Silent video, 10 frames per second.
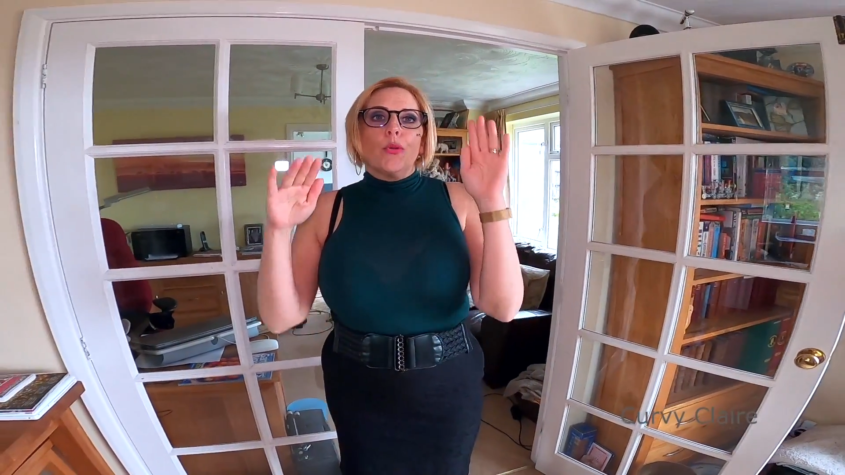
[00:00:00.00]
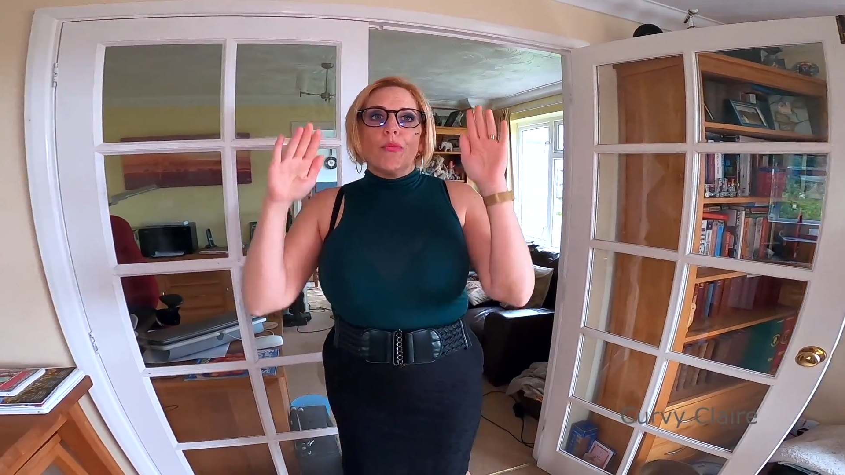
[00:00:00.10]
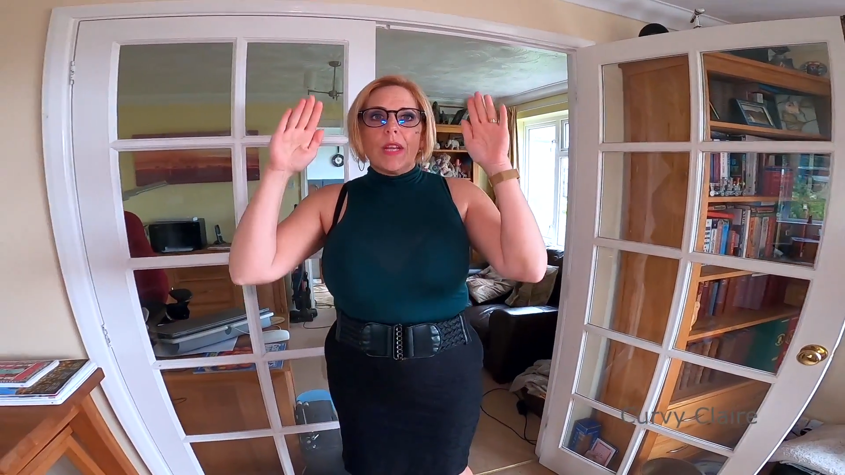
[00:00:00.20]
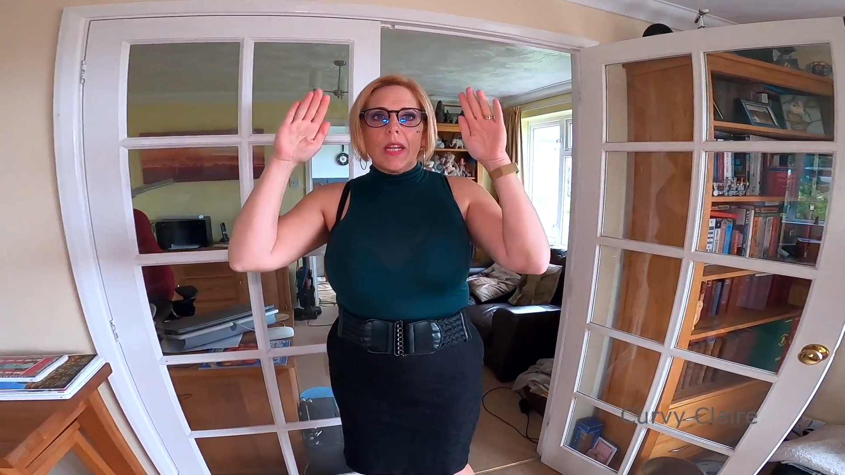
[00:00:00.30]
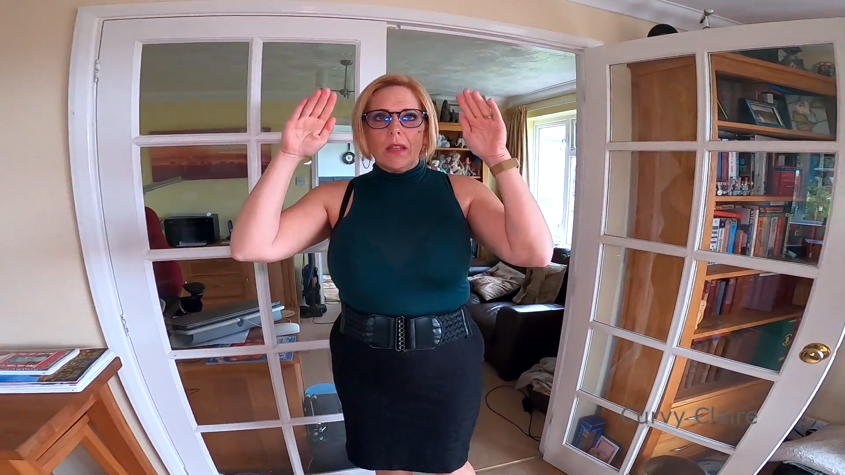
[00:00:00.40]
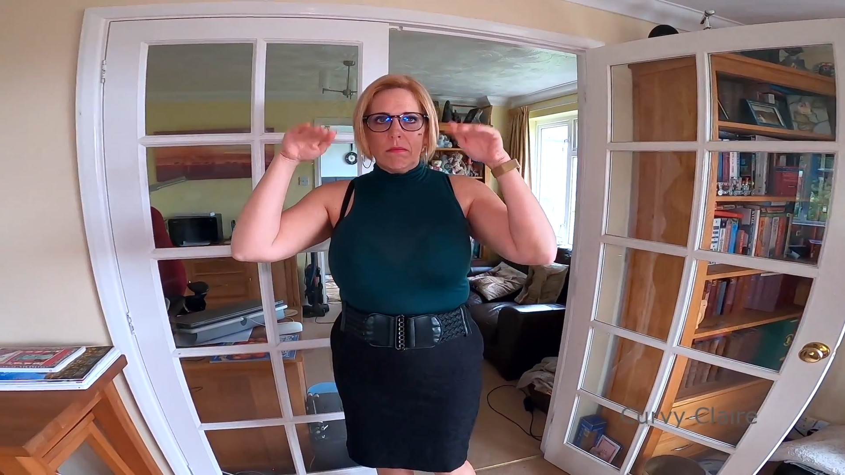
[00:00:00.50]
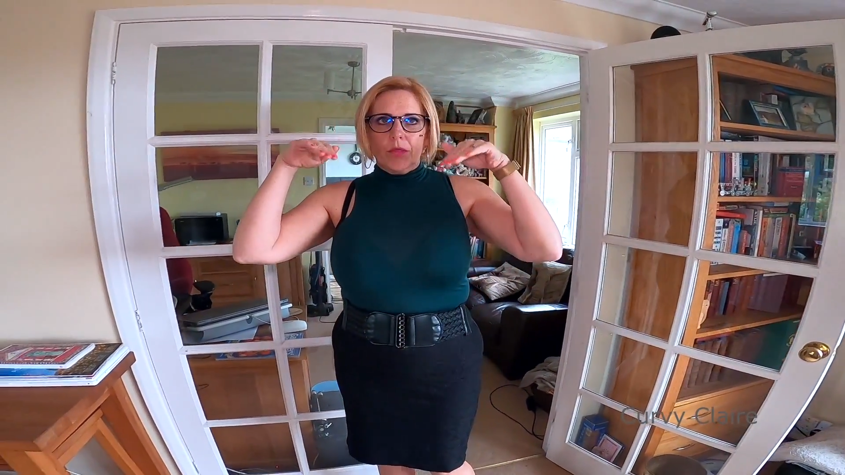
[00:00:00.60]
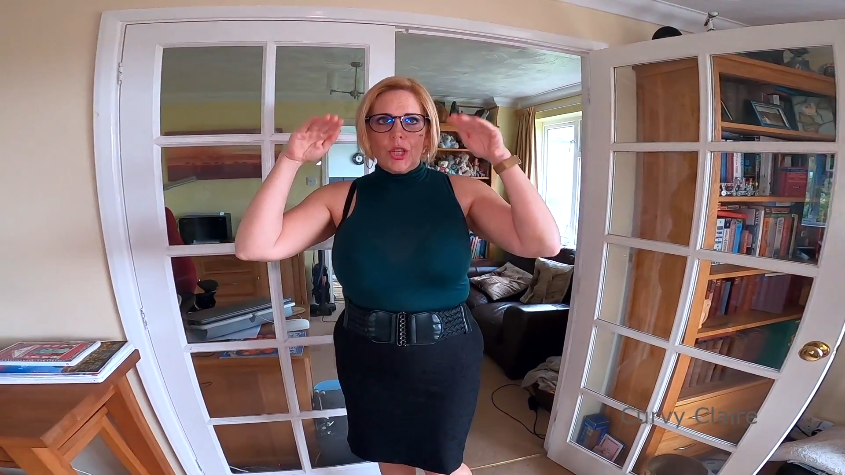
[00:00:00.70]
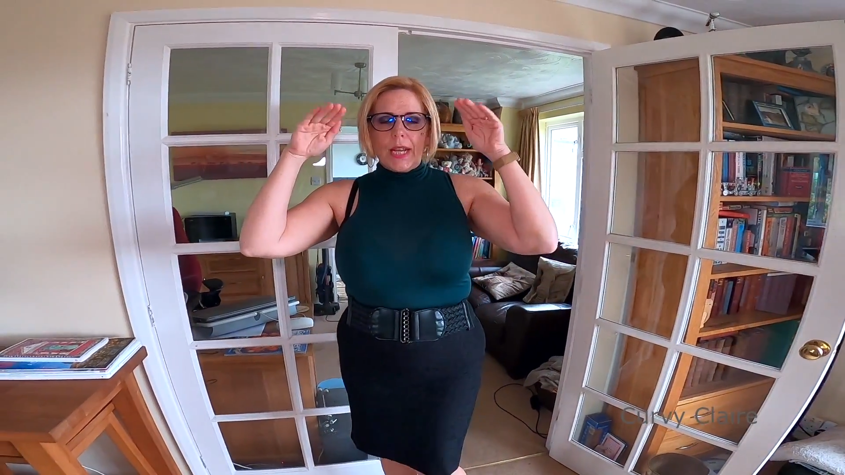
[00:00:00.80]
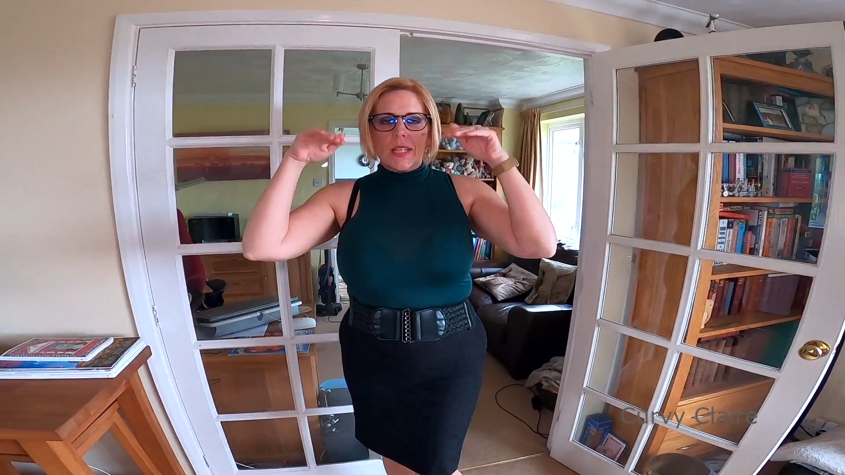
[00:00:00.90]

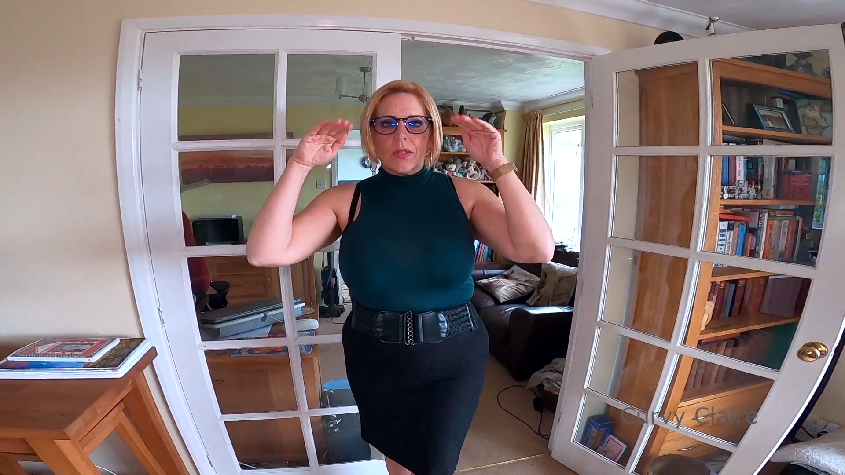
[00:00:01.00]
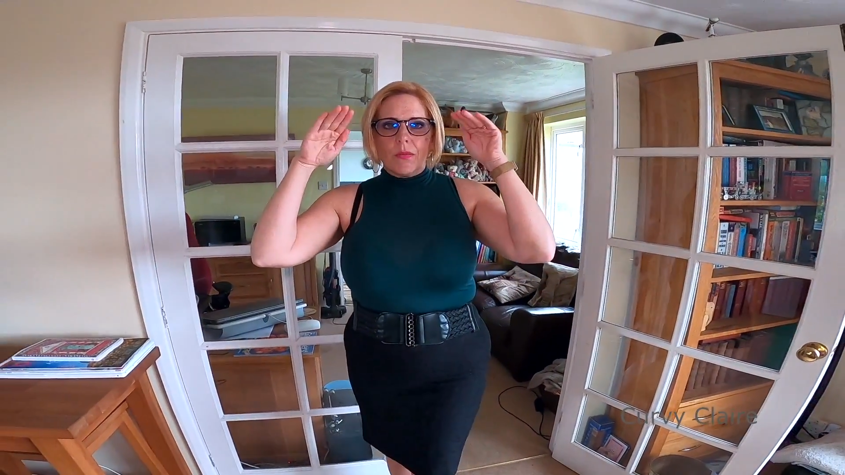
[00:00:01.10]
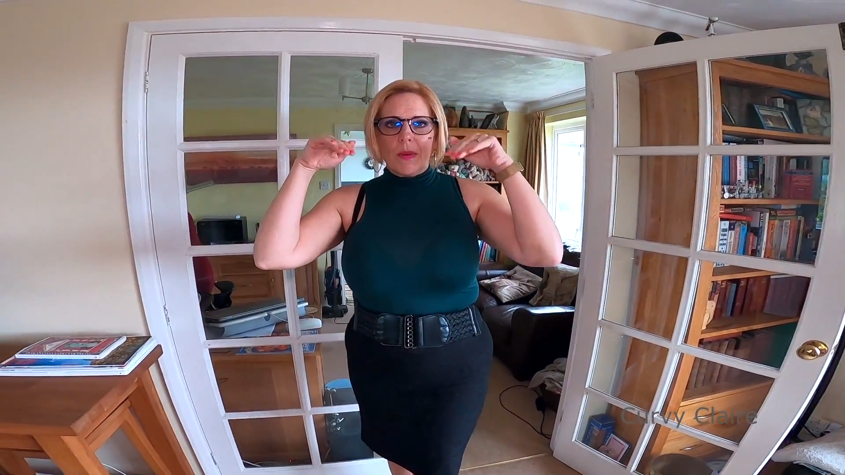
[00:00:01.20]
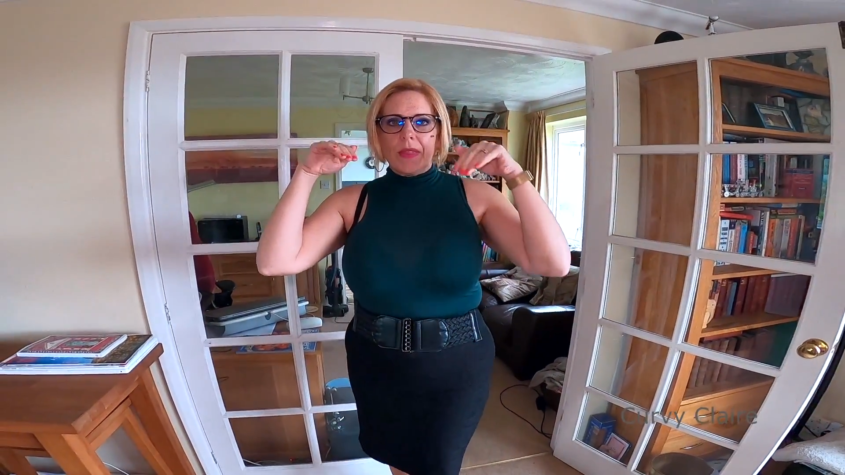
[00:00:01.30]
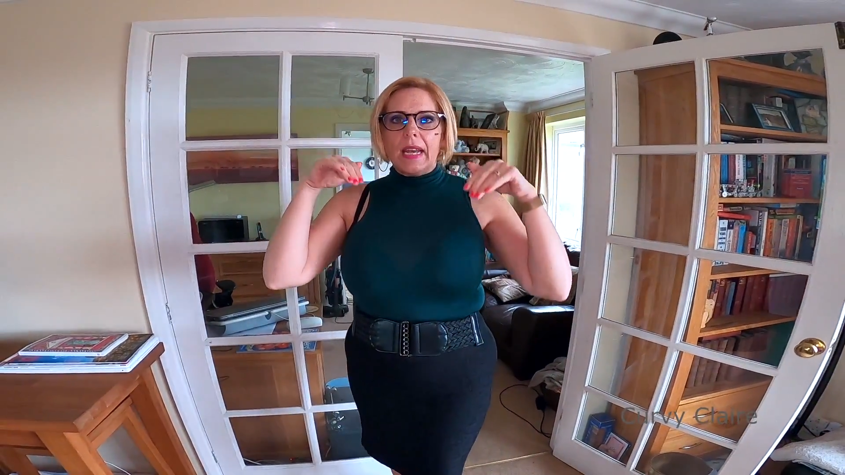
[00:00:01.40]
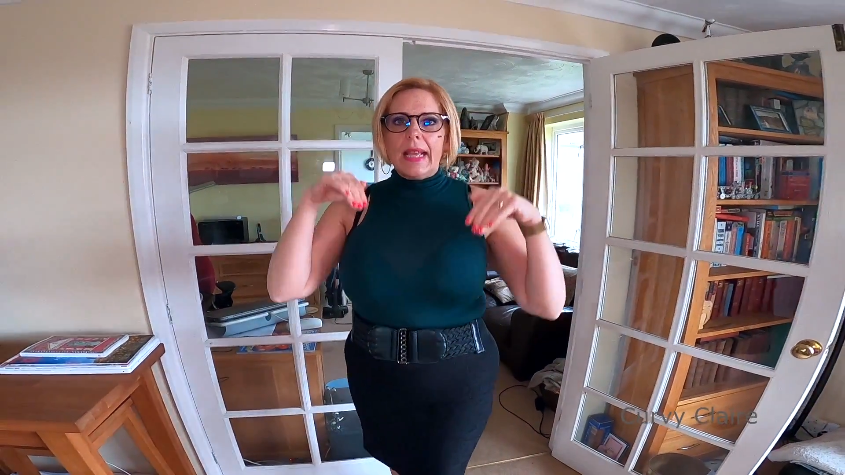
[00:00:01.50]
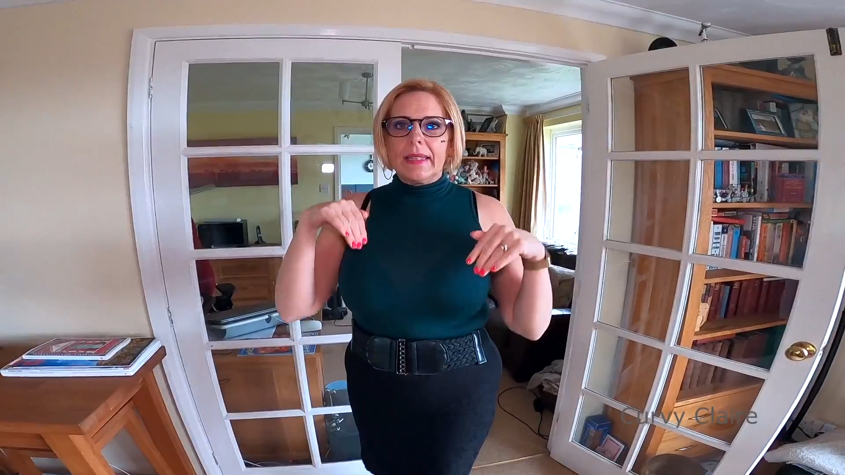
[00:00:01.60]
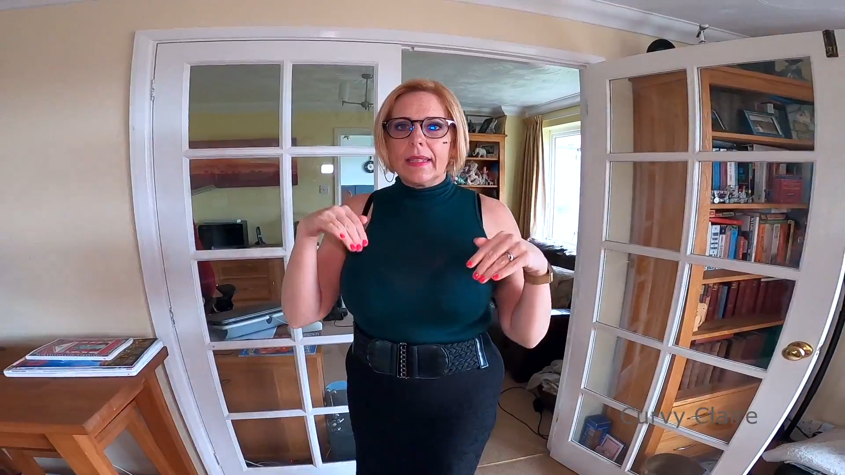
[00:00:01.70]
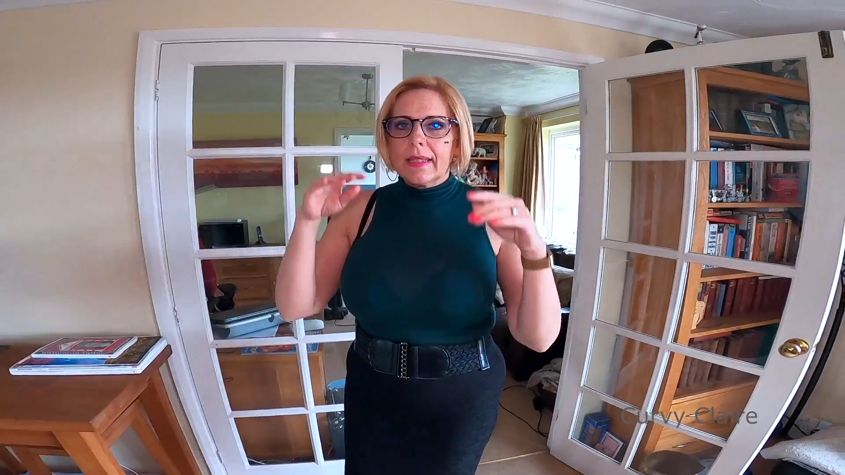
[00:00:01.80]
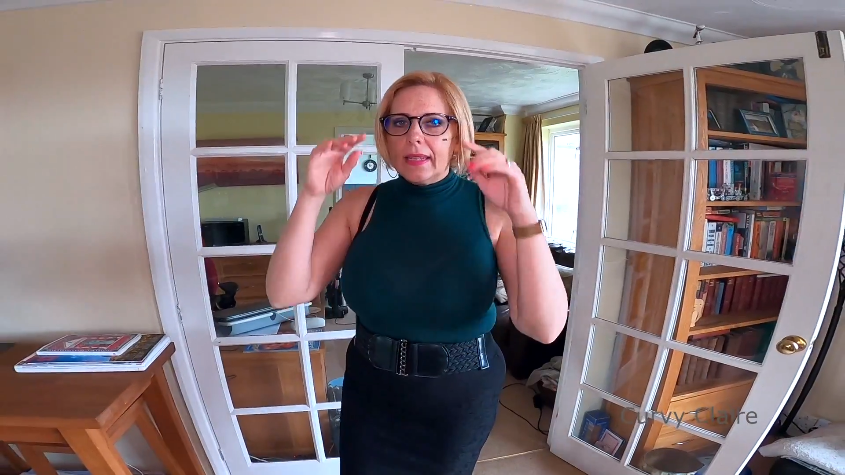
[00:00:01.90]
rejigged with the
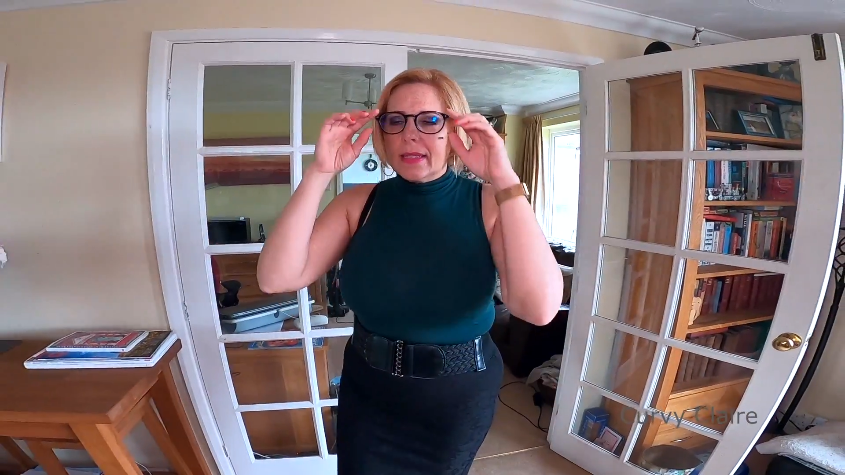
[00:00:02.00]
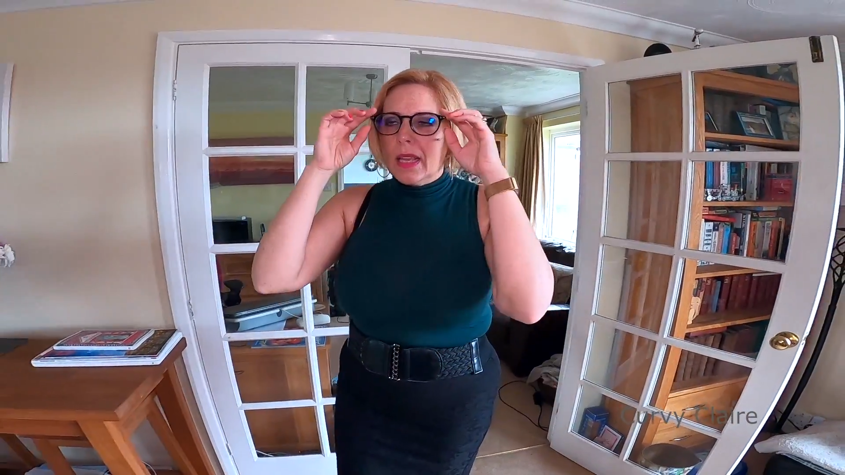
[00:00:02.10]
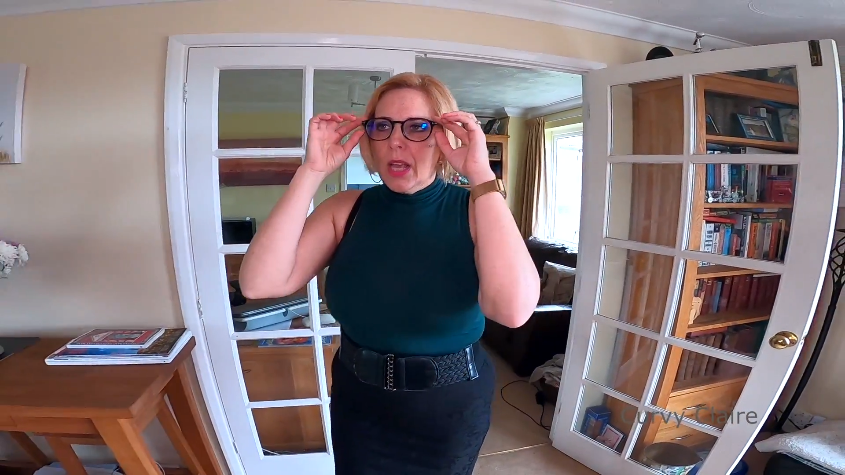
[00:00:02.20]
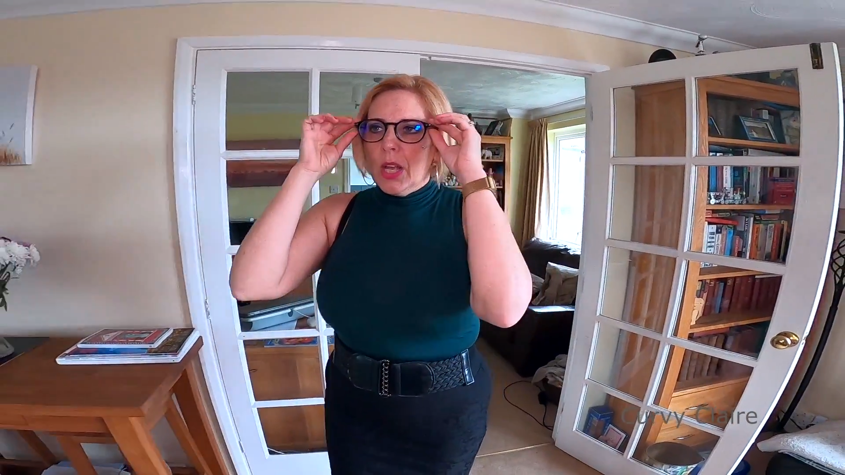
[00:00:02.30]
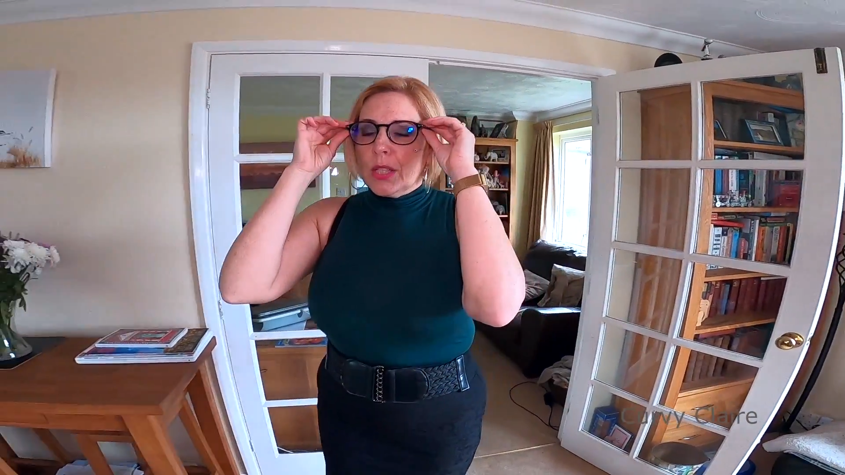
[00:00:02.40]
lenses.